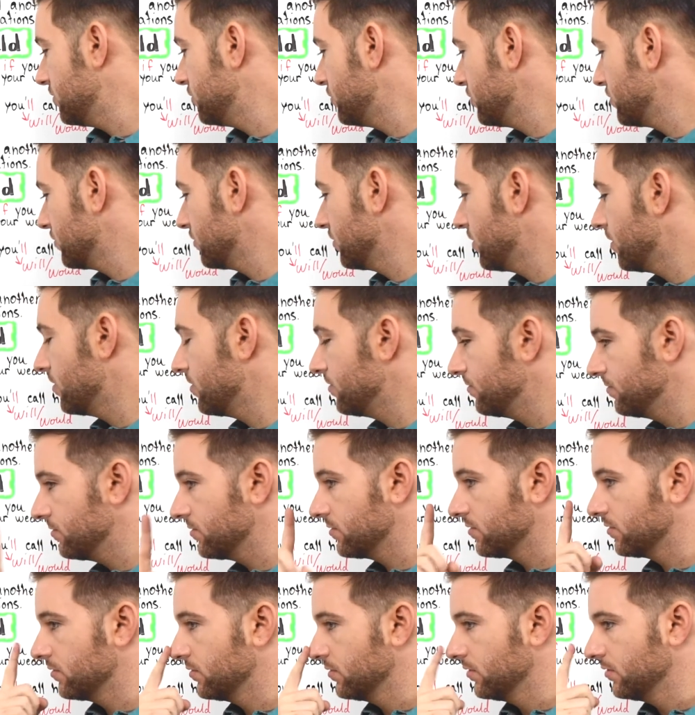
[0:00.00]
is your
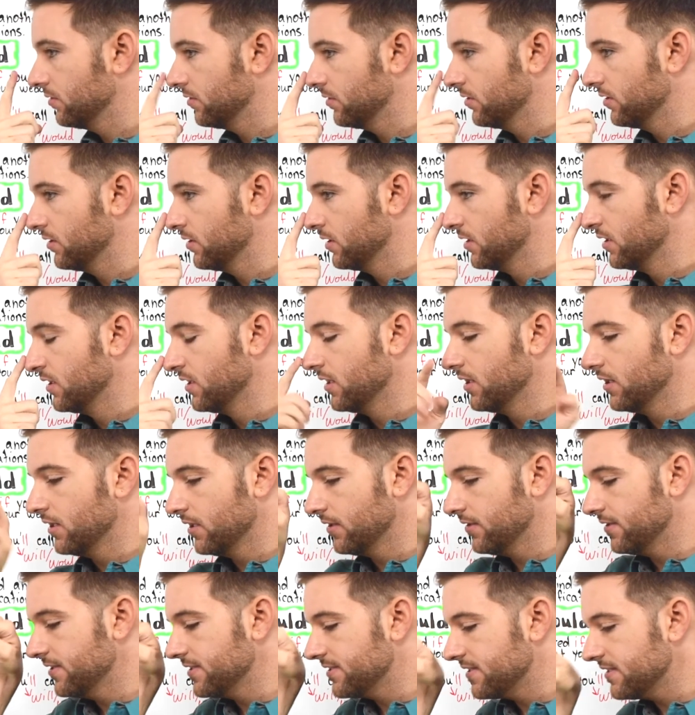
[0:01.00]
nose.
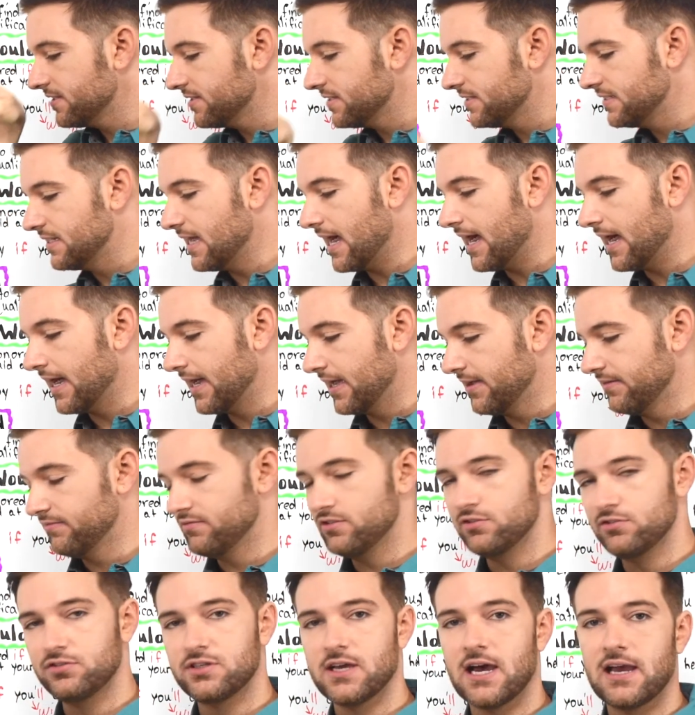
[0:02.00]
This is
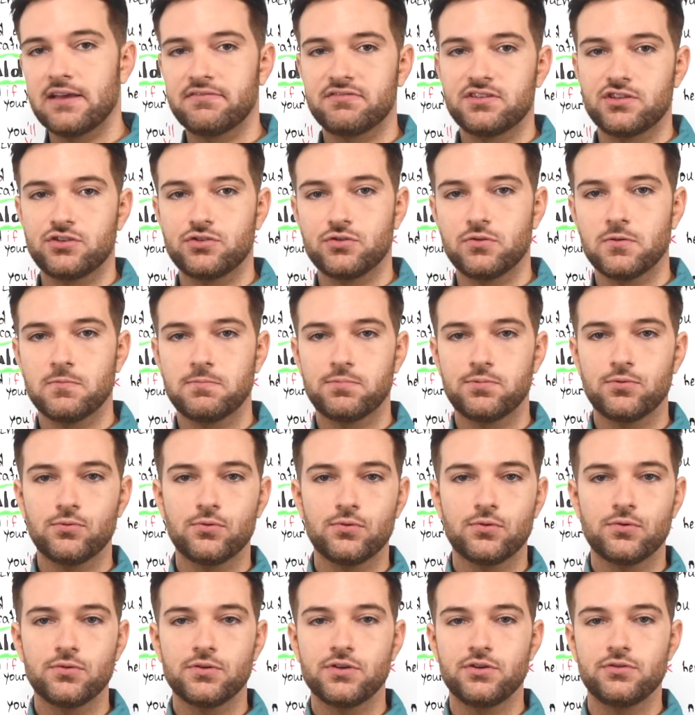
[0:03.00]
dive. You dive into a
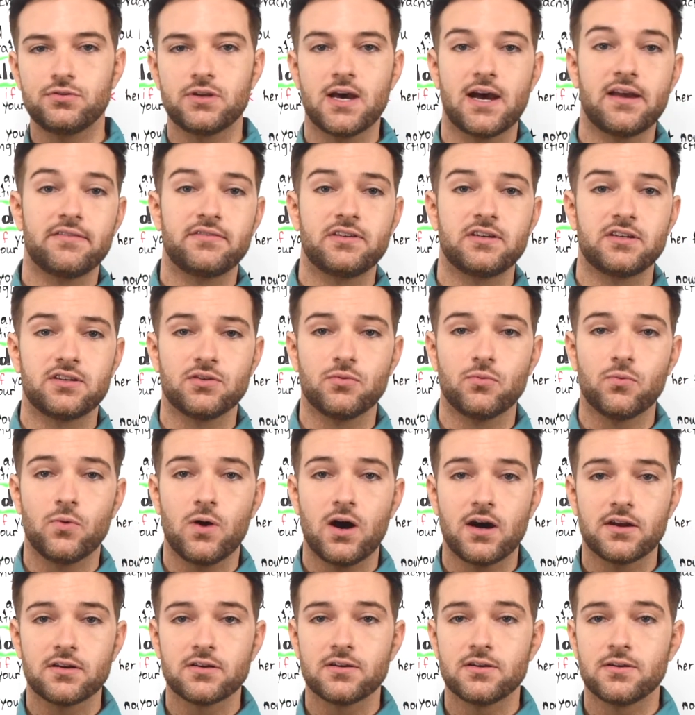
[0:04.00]
pool, you dive into
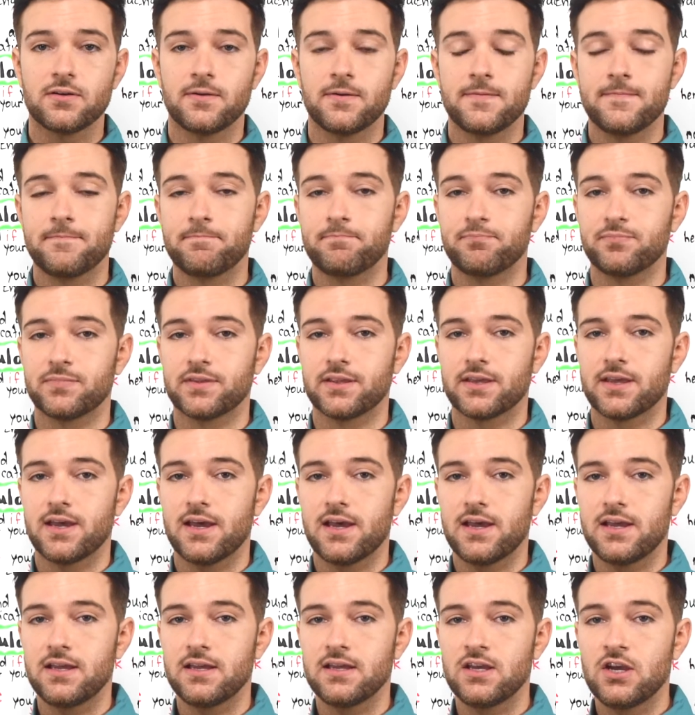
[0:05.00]
water,
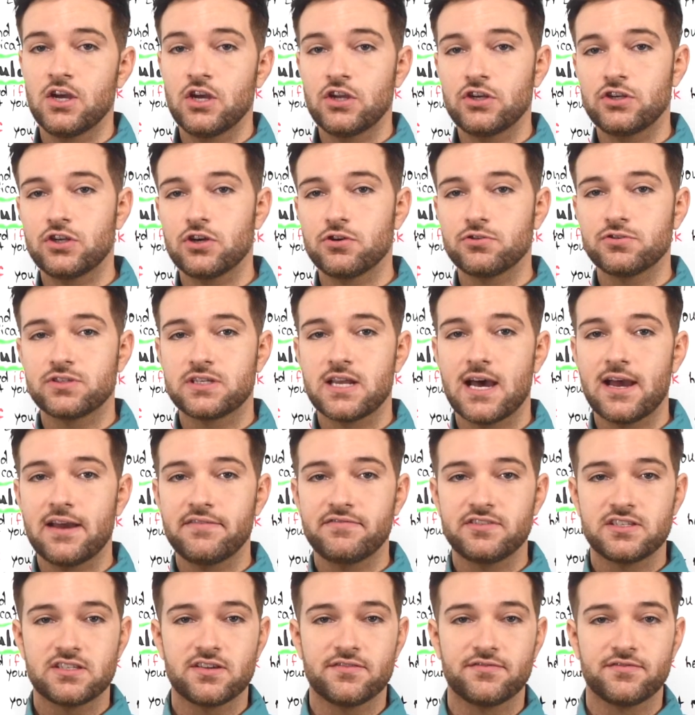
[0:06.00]
okay?
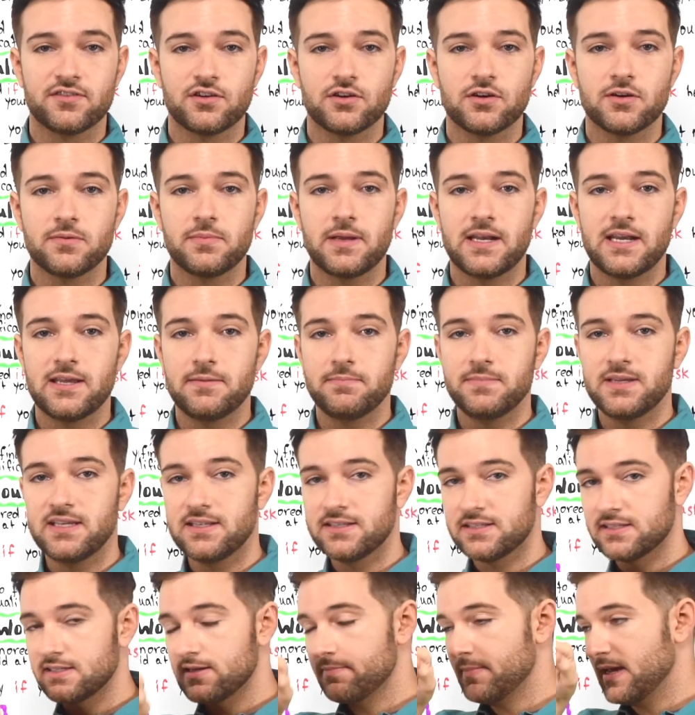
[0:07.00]
Nosedive is a verb and it
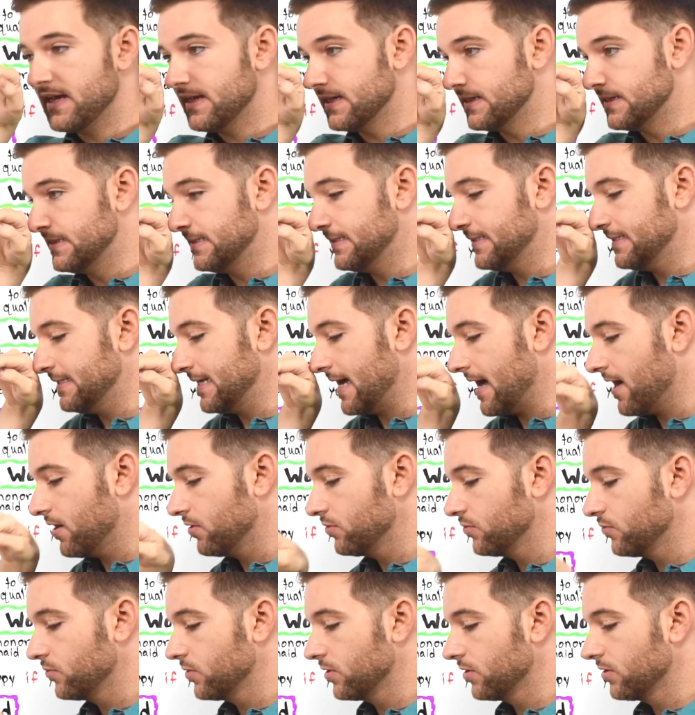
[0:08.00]
means to make a
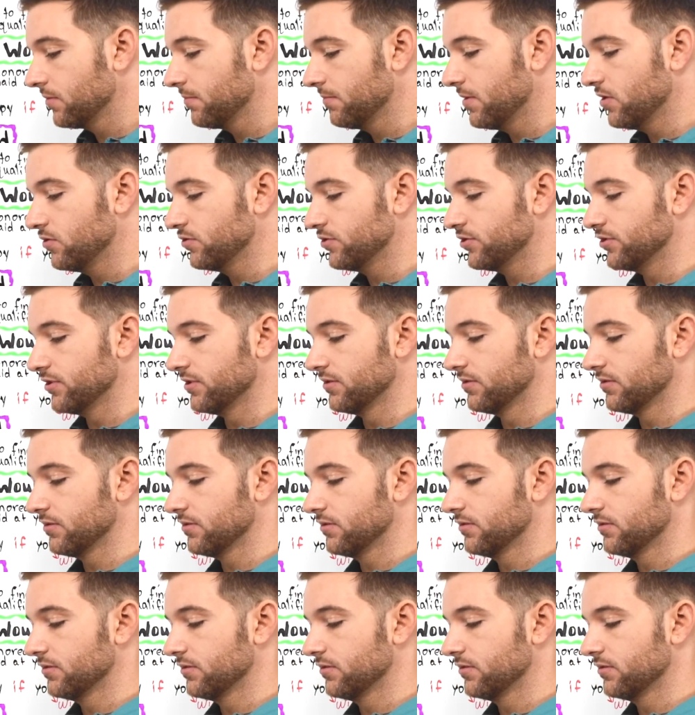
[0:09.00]
downward motion,